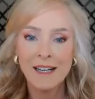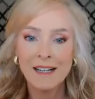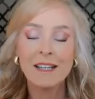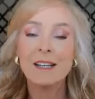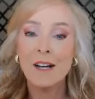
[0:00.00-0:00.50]

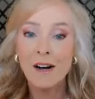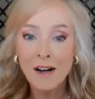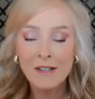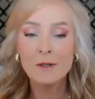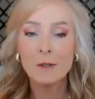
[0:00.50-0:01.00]
and then
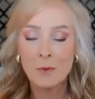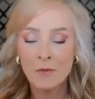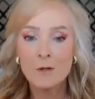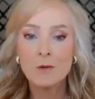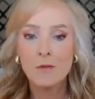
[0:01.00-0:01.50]
not do the
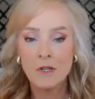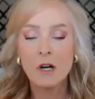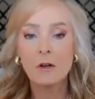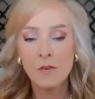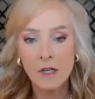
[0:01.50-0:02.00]
professional
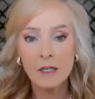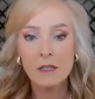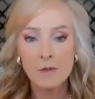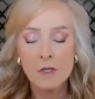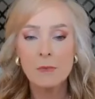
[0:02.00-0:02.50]
photography and
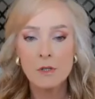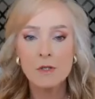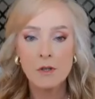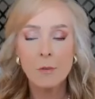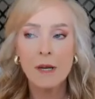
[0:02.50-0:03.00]
get those
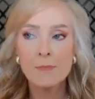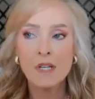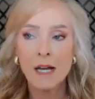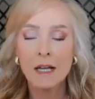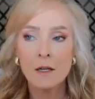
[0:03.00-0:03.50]
images on the
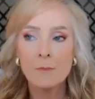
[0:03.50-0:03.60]
website.